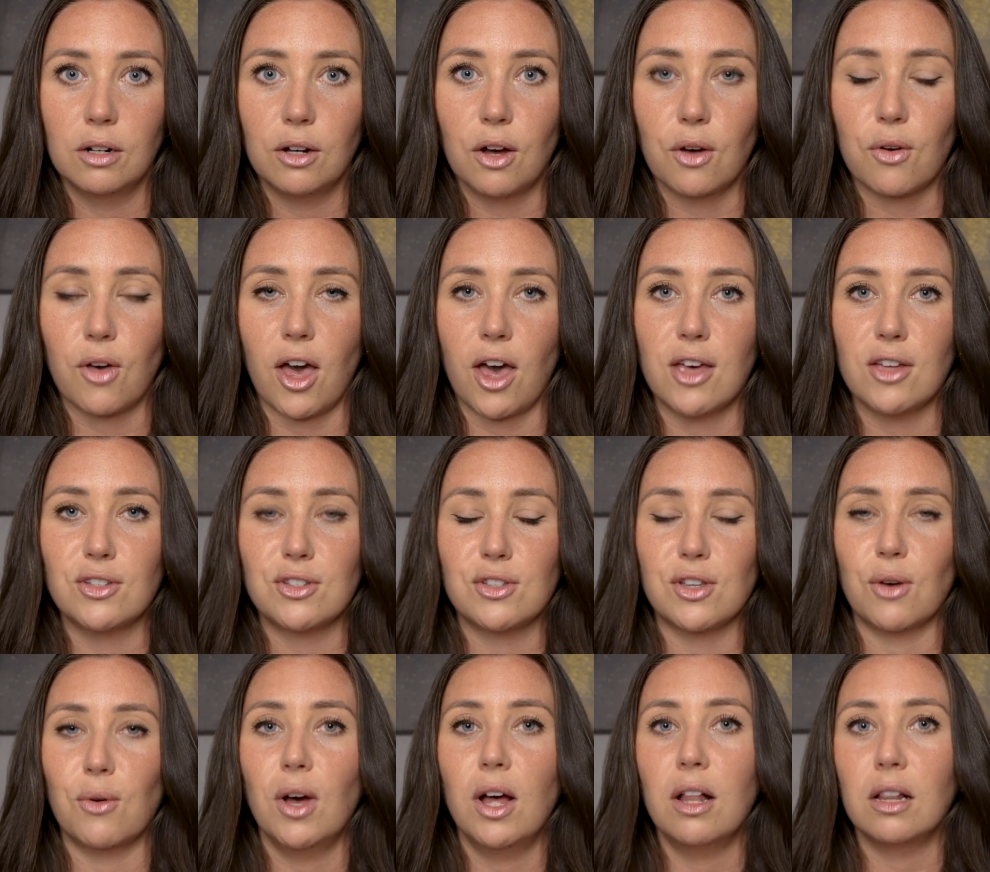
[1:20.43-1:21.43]
Okay,
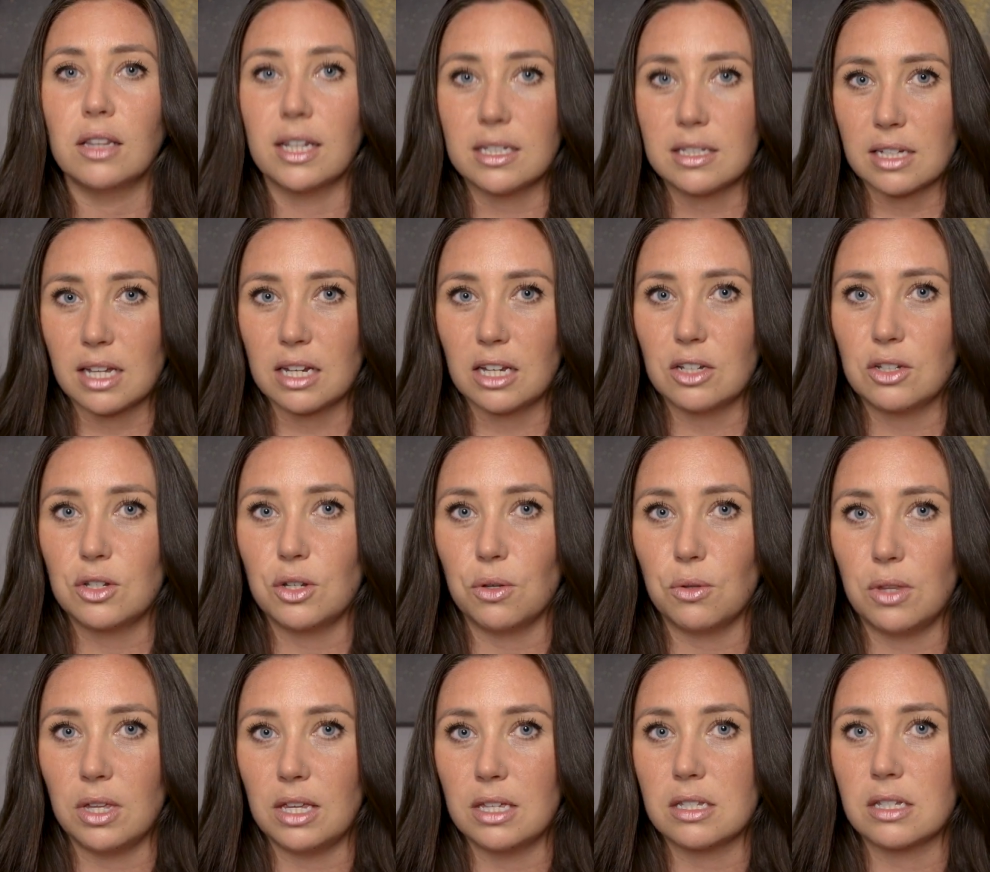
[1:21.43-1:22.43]
so let's get into
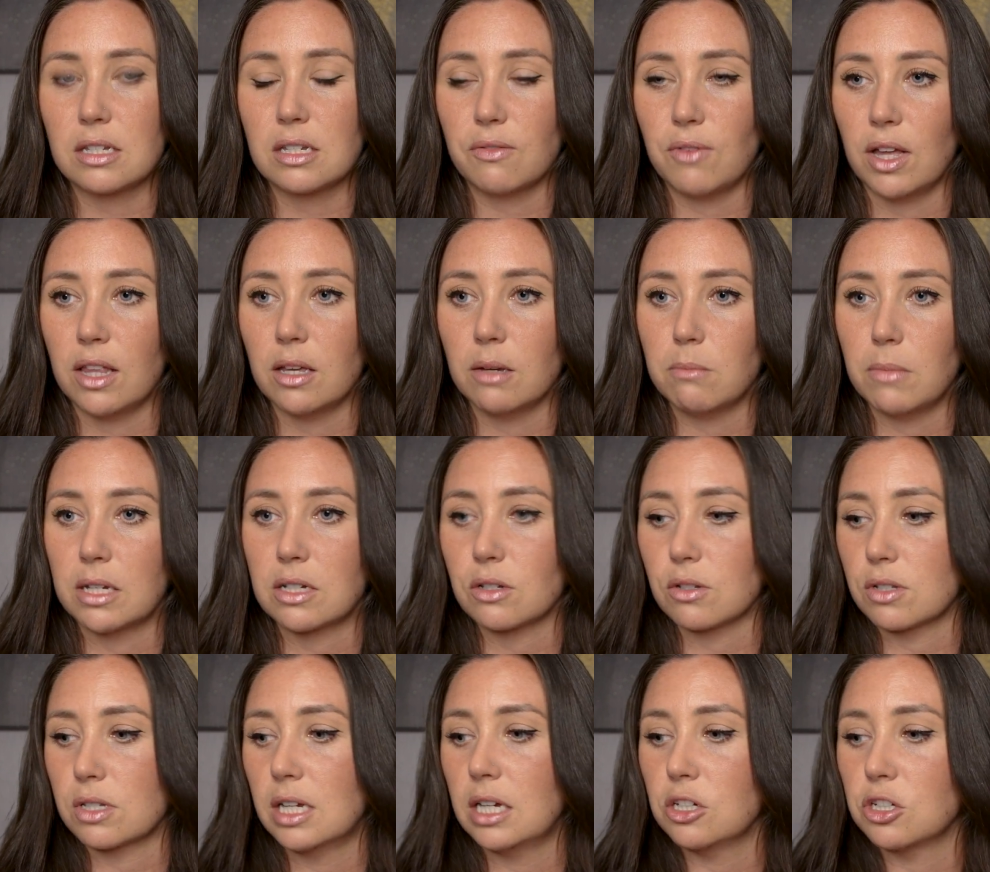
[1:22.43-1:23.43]
these developmental
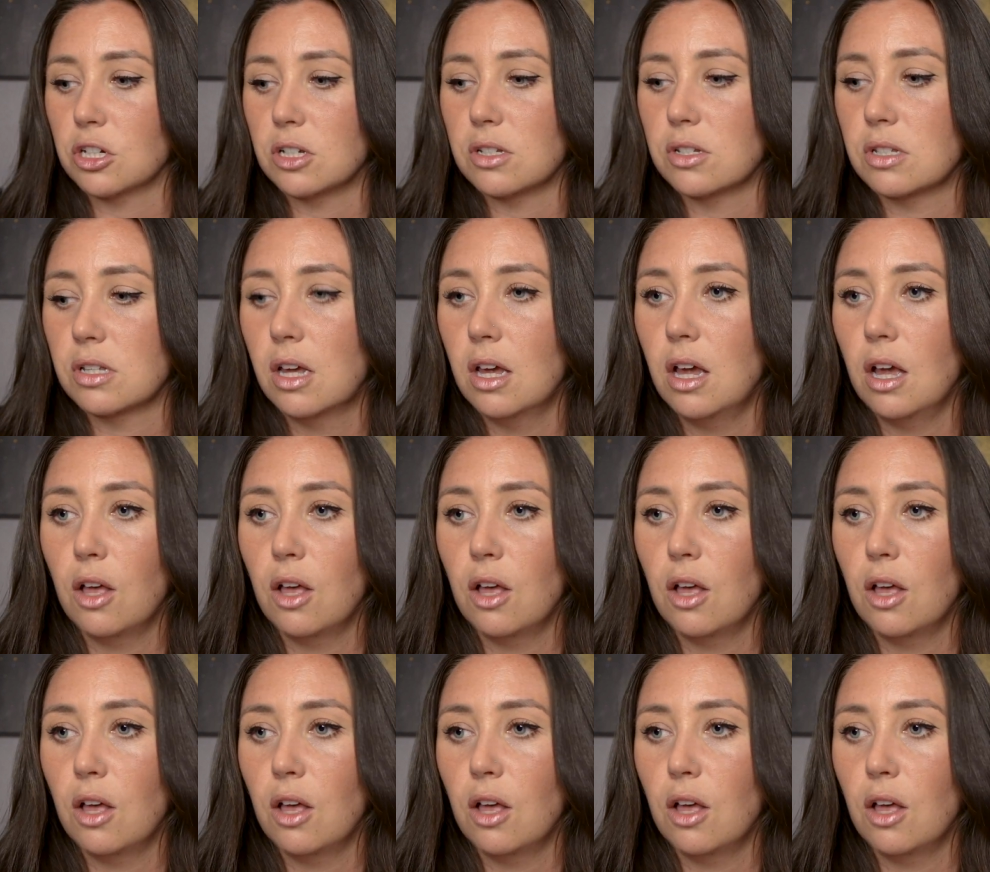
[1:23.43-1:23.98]
stages.